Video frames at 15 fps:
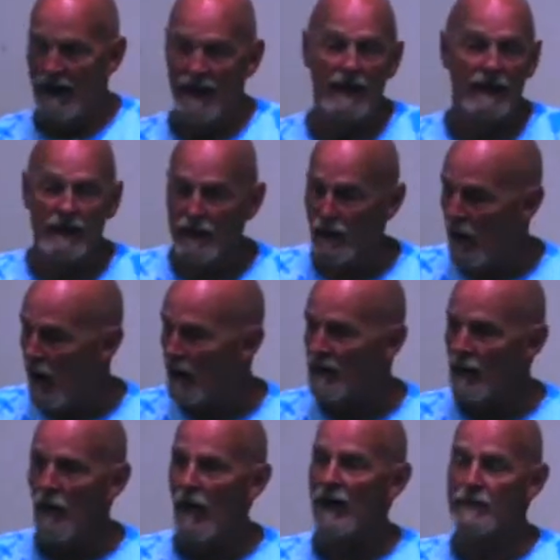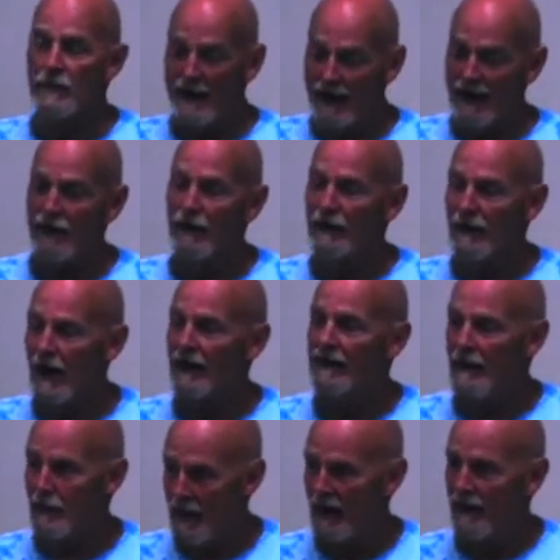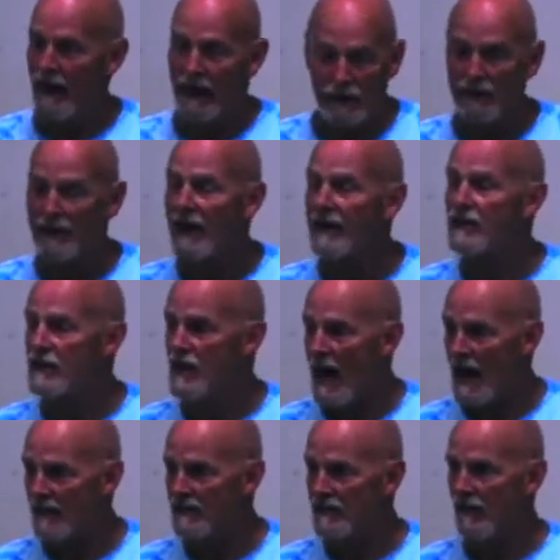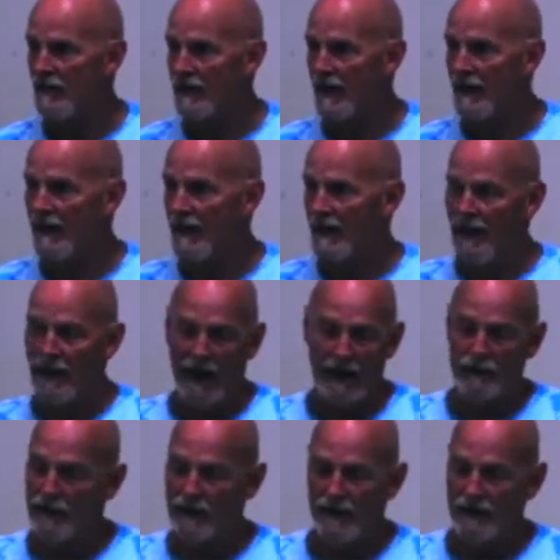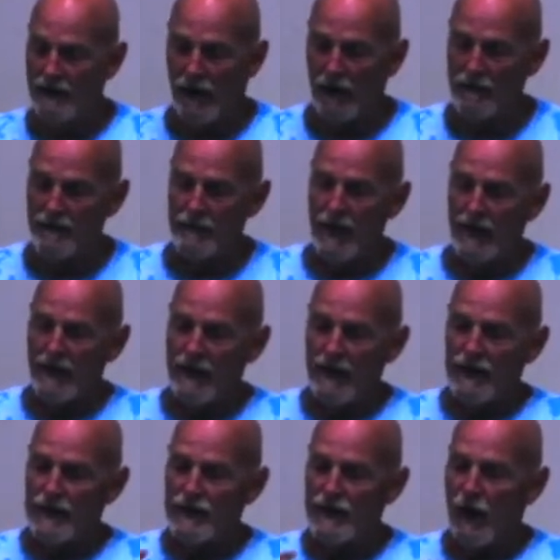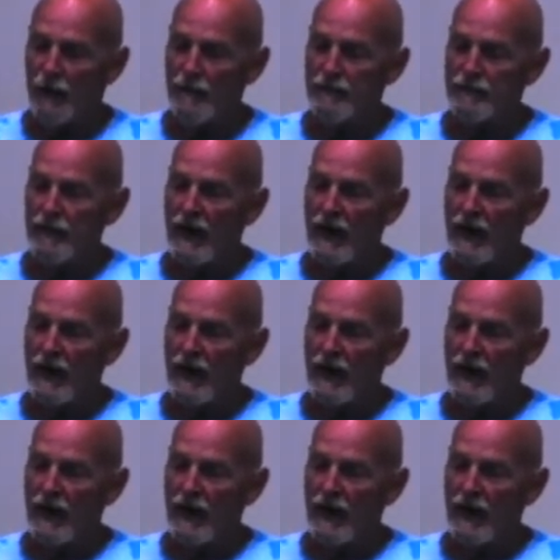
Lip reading: He can do all he wants, but I don't like the pain. I don't like shots, okay? I really don't. So